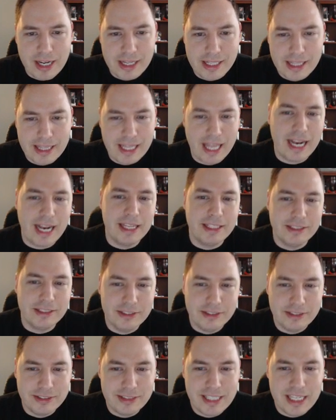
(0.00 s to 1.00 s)
that I
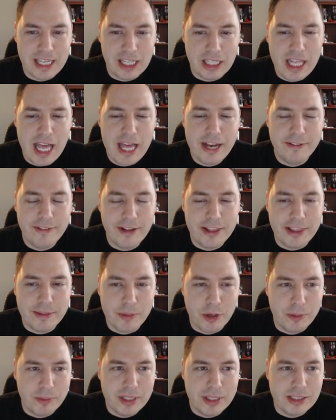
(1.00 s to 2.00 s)
see a lot of at the
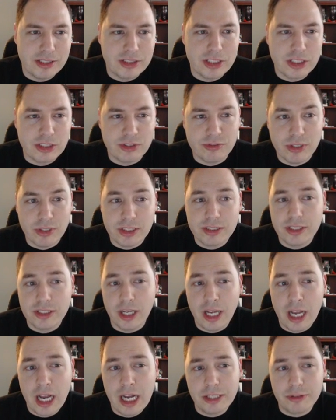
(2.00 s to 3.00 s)
moment is just versus
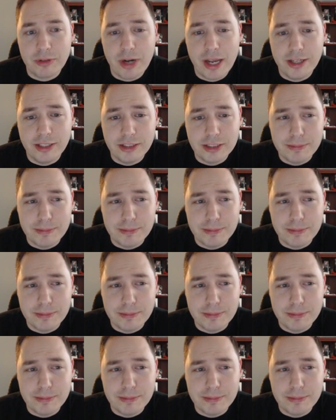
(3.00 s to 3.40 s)
Hog Riders,